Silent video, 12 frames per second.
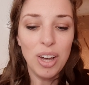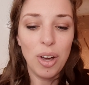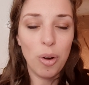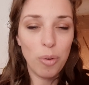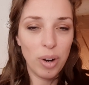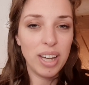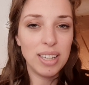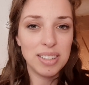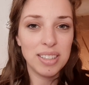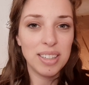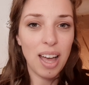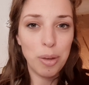All right.
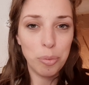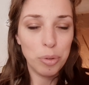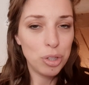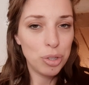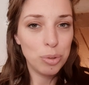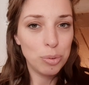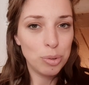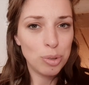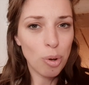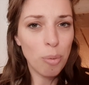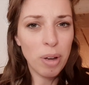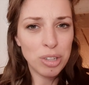I wish you
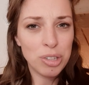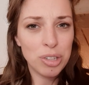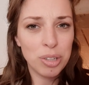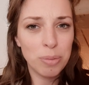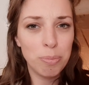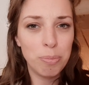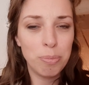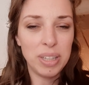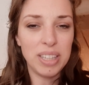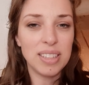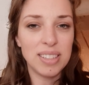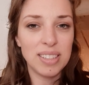so much
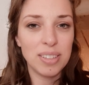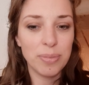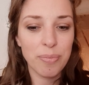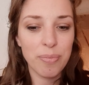peace